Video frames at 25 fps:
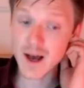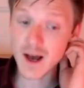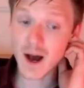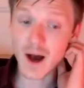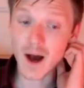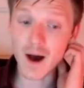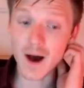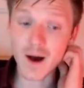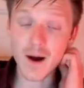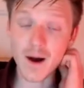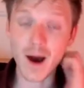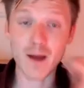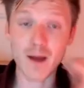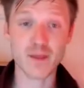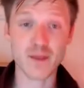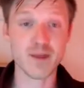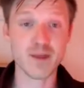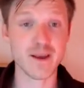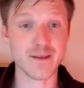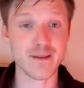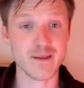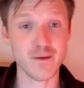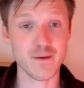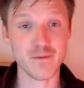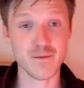I
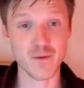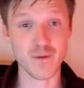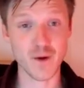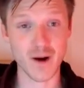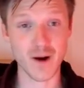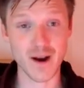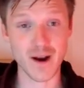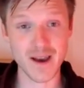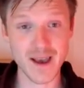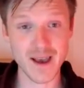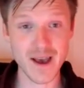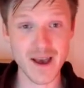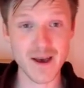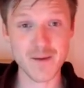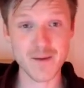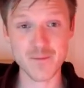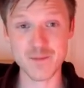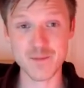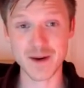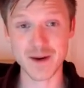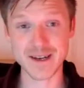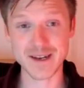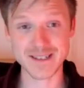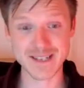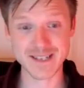think, therefore I am,
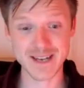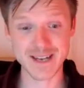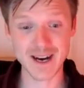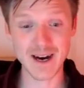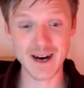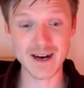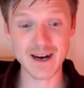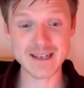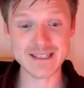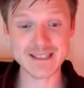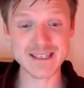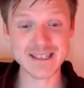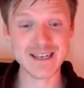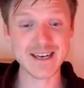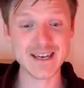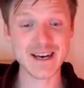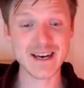by Descartes.